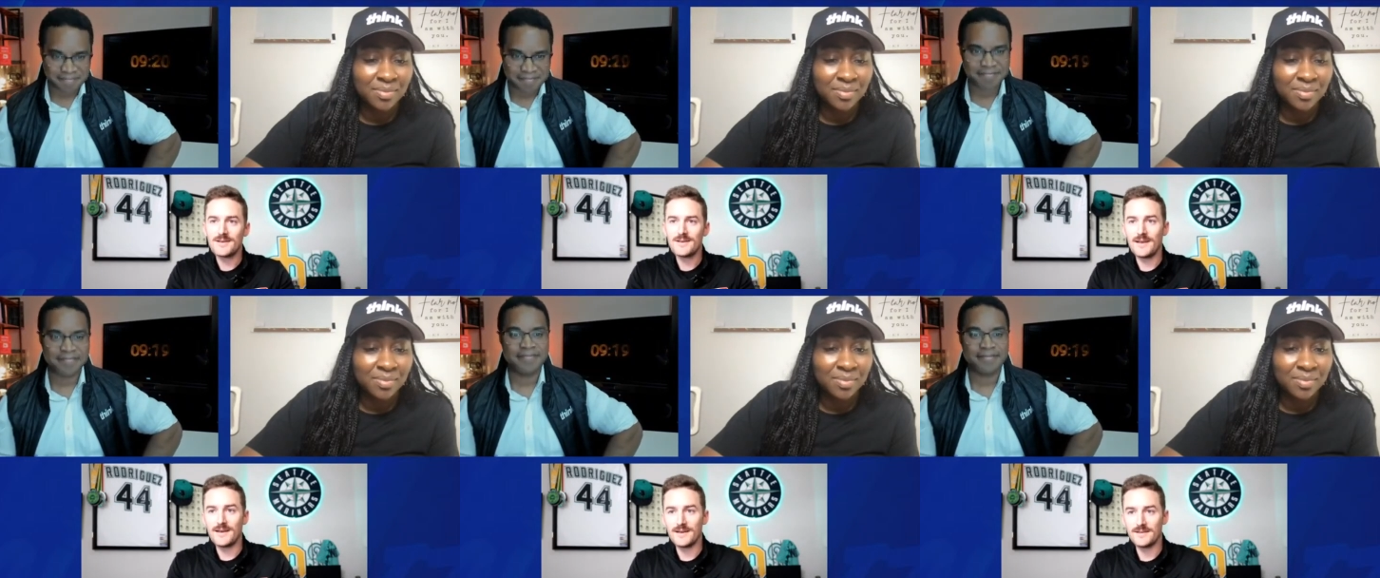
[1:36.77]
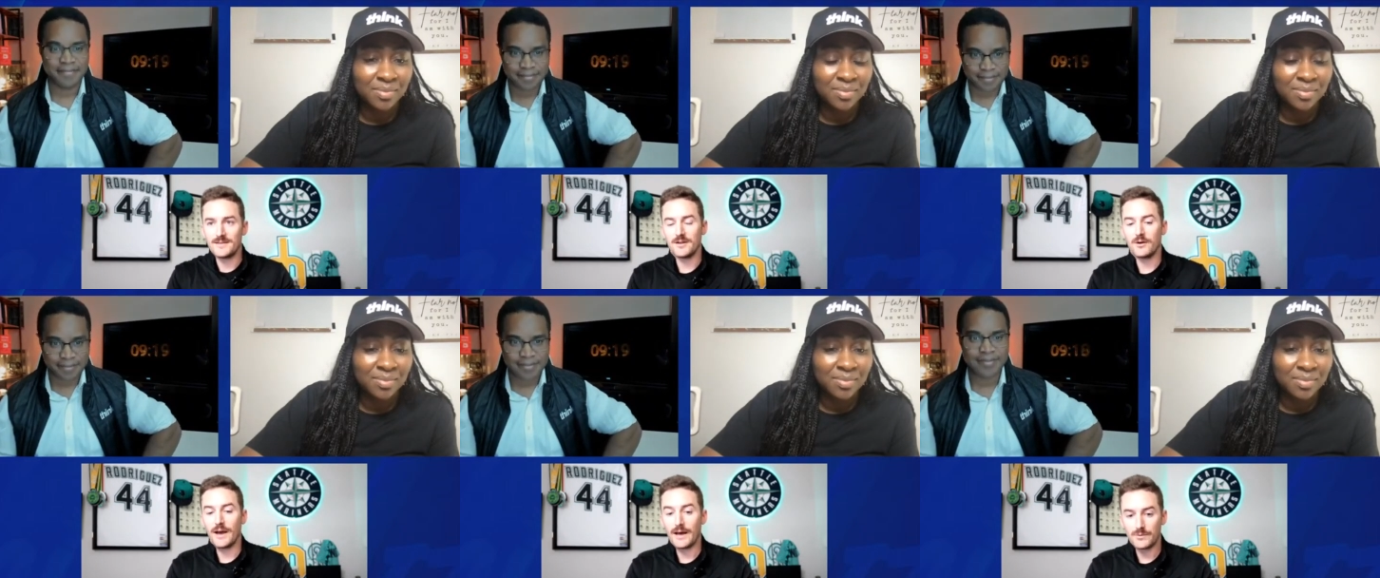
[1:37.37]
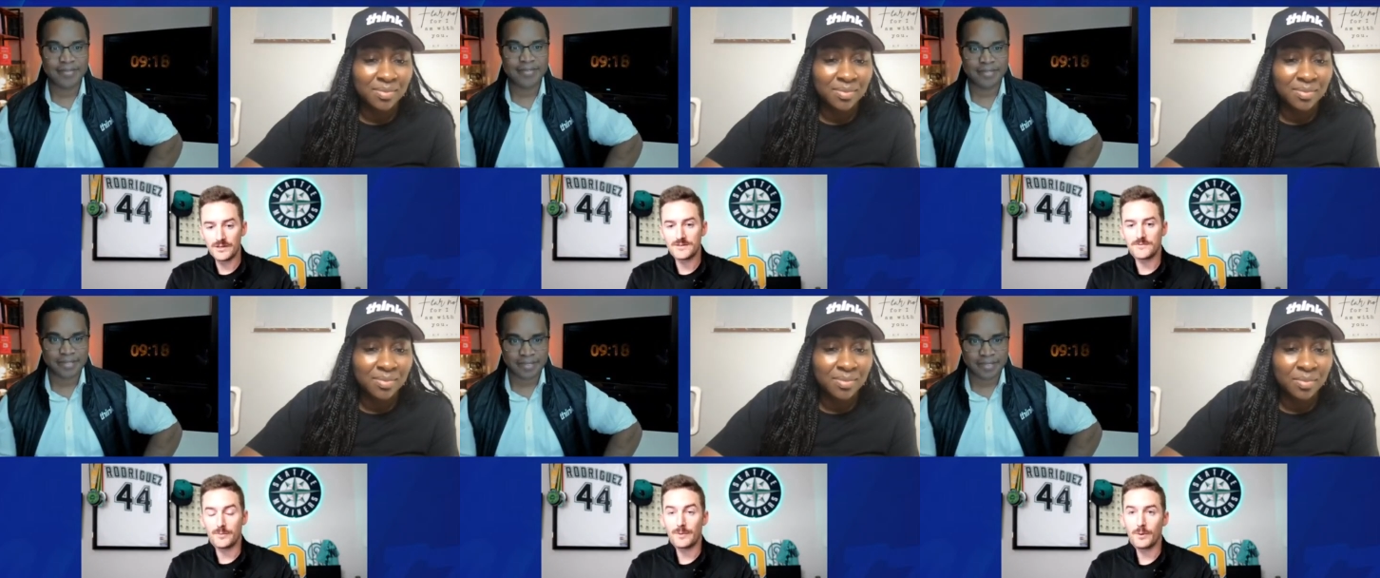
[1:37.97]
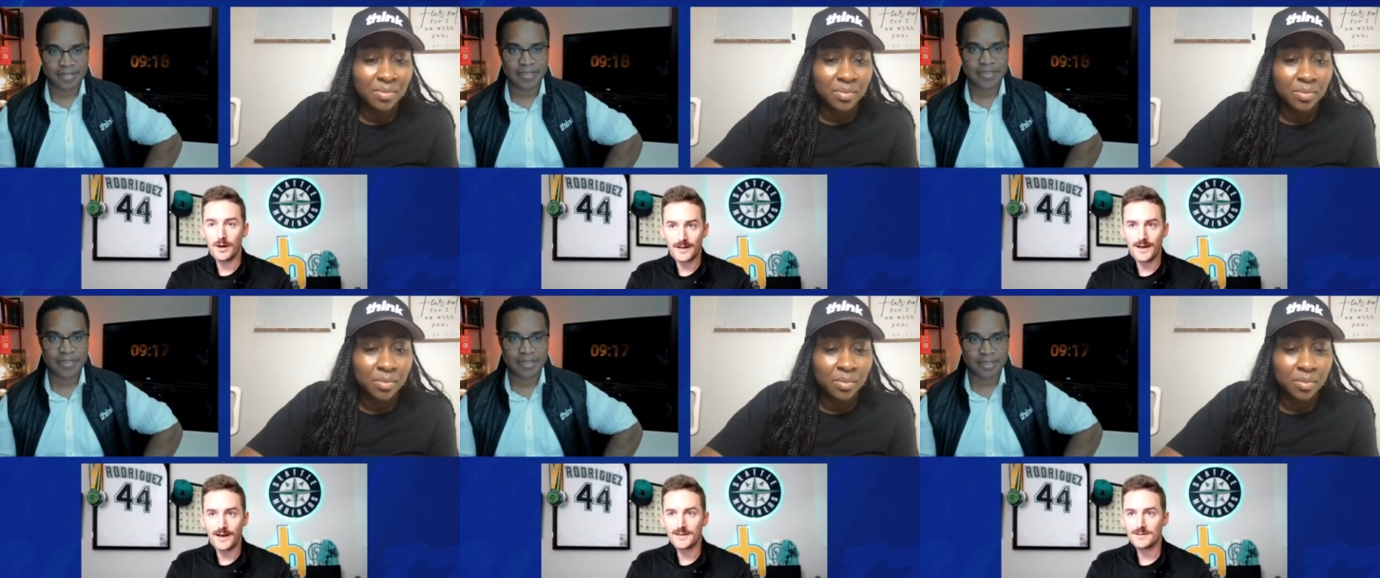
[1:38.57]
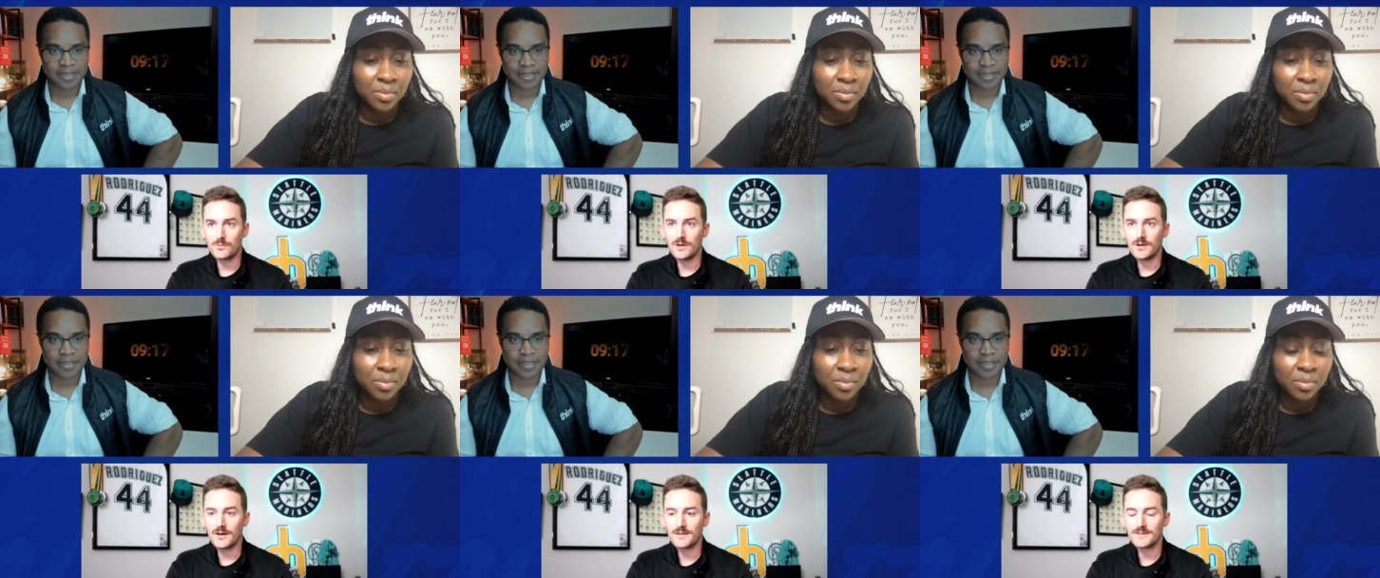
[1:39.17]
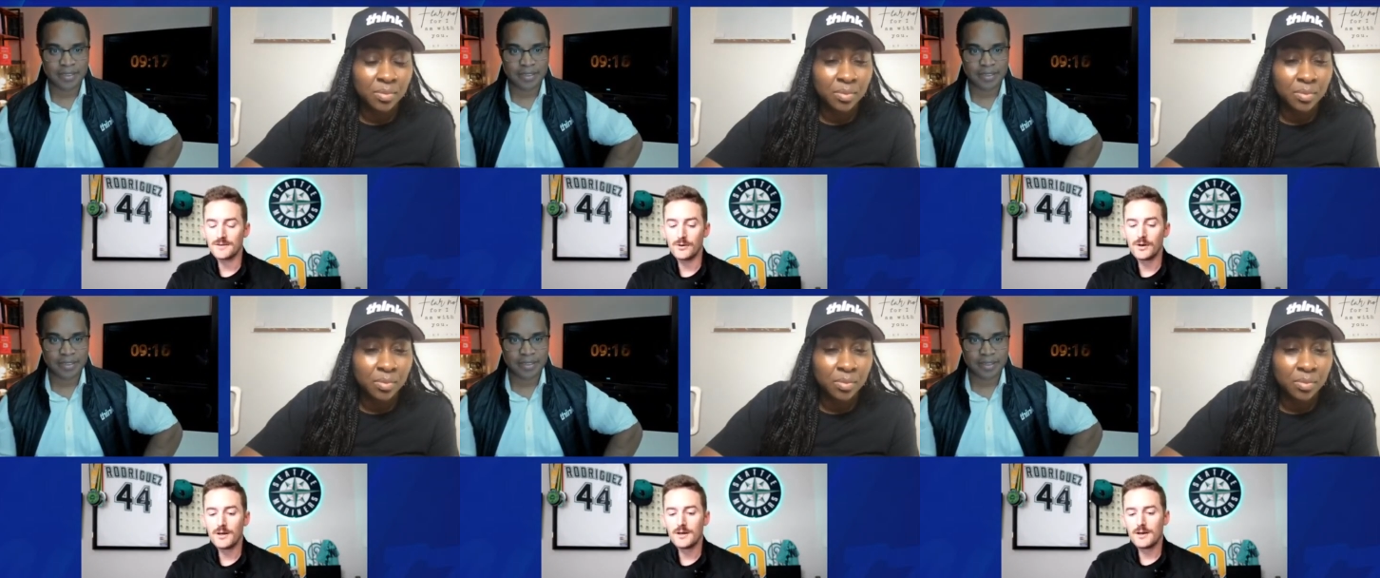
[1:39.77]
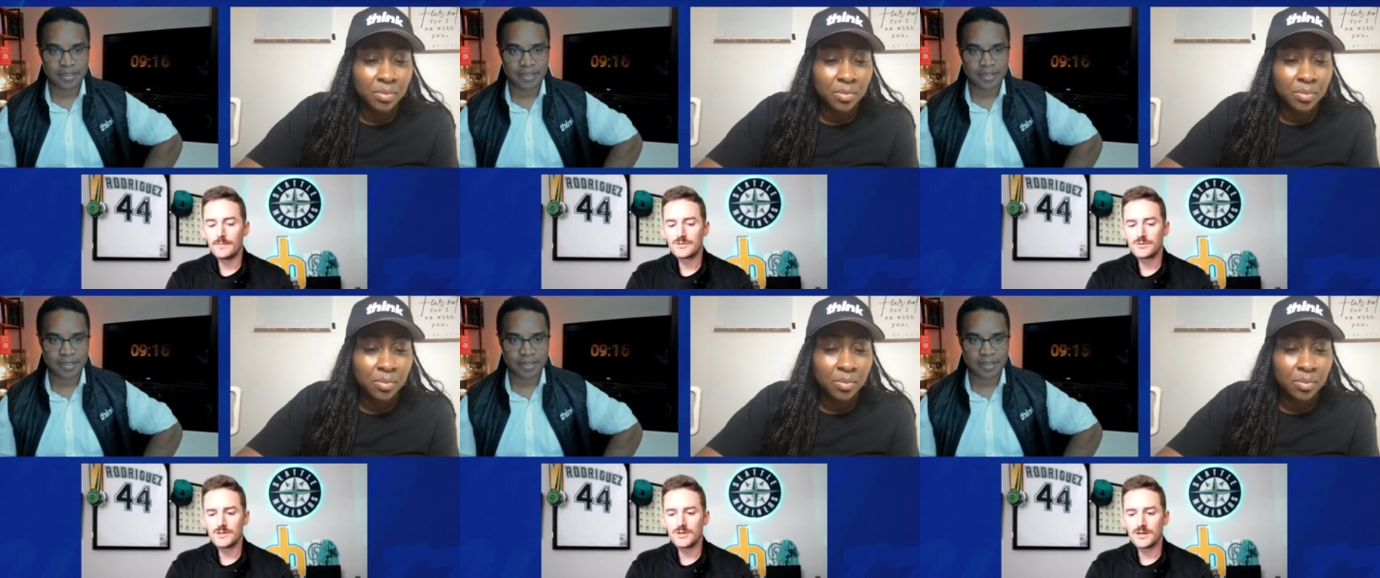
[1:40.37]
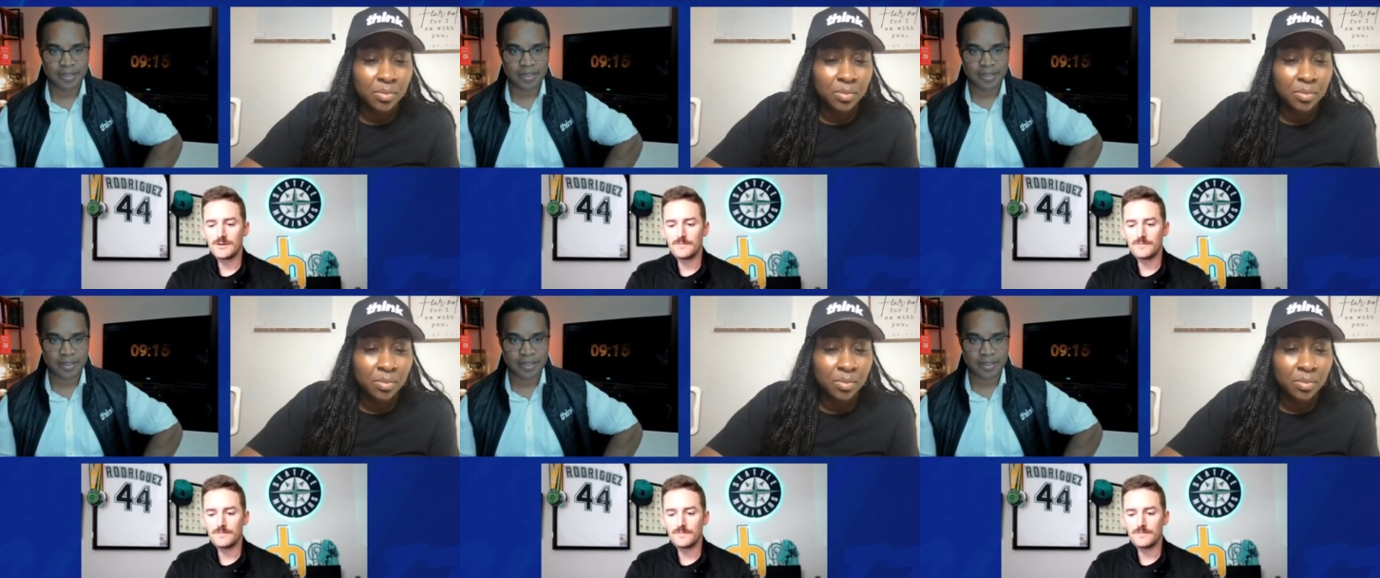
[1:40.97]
Speaker 1: and, you know, ad reads for my podcast and whatnot. So I'm just really trying to